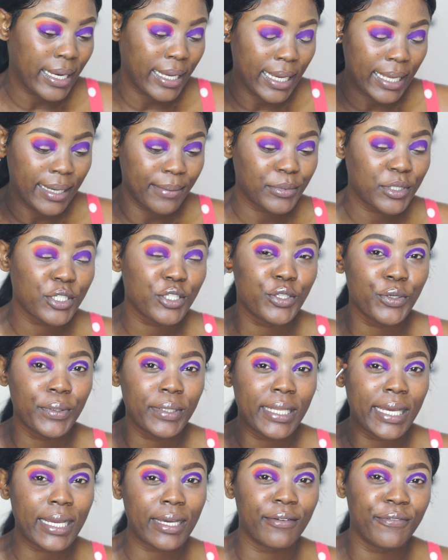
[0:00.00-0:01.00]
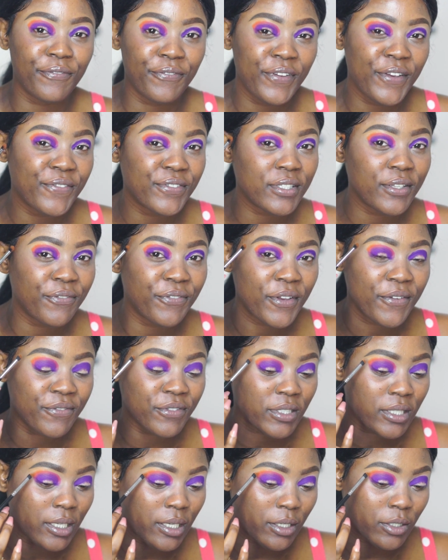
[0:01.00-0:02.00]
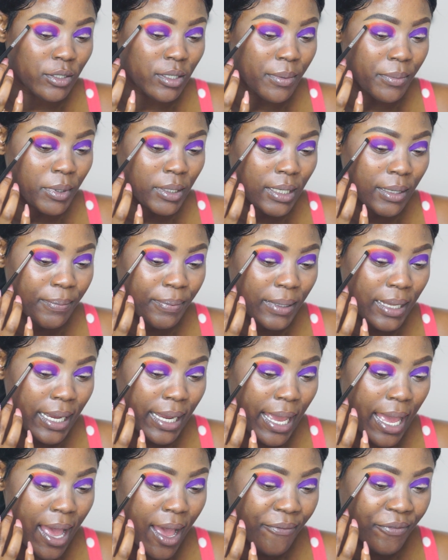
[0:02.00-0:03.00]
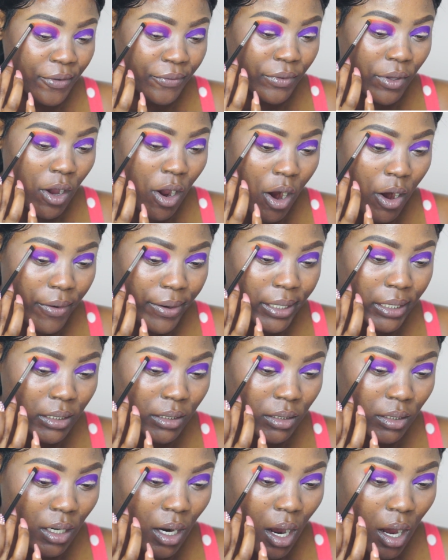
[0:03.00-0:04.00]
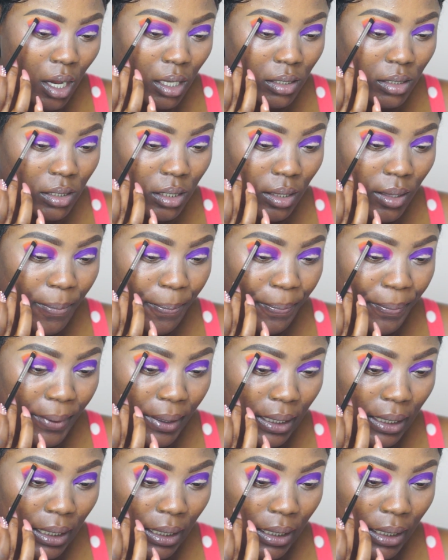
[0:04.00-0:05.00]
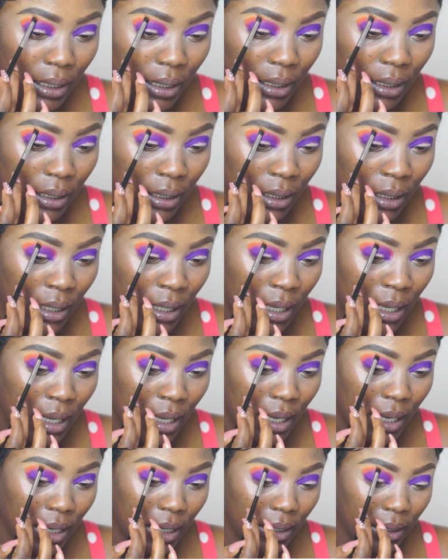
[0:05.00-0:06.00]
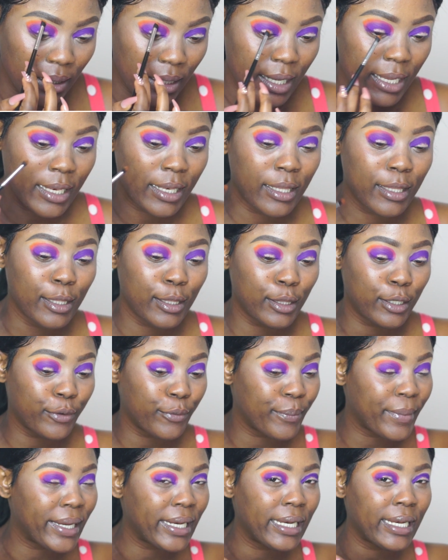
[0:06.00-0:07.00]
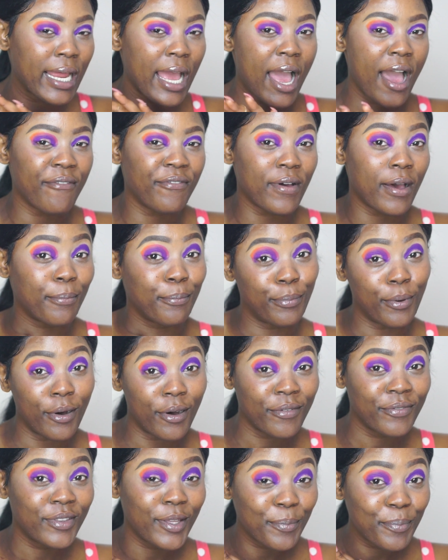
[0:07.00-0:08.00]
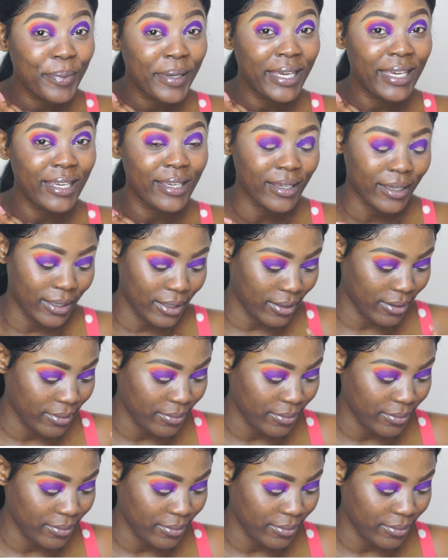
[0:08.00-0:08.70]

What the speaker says: again, I'm just doing like a 50-50, so I'm gonna apply half of the orange onto the pink and then the remaining half above the pink.